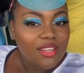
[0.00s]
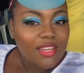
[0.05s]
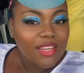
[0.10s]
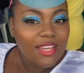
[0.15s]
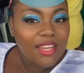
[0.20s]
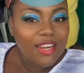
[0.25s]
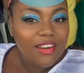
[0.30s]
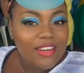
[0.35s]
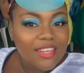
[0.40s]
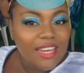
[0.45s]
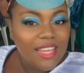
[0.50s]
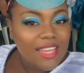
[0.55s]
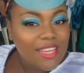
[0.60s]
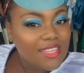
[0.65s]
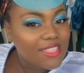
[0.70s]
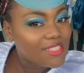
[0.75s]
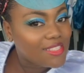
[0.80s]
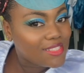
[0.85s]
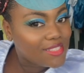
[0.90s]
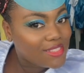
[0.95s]
here it
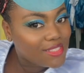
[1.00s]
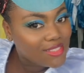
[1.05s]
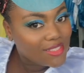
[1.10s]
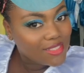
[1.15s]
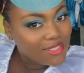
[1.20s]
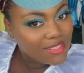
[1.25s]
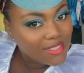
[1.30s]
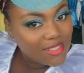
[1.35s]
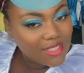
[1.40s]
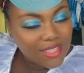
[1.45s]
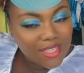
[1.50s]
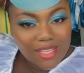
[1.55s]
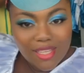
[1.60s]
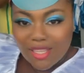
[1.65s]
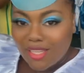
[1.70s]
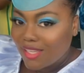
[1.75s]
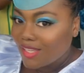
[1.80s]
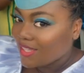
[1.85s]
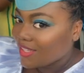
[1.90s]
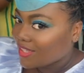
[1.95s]
is,
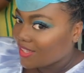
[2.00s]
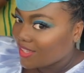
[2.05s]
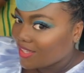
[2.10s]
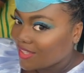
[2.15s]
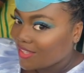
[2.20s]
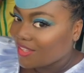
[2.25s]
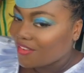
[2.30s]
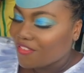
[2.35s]
the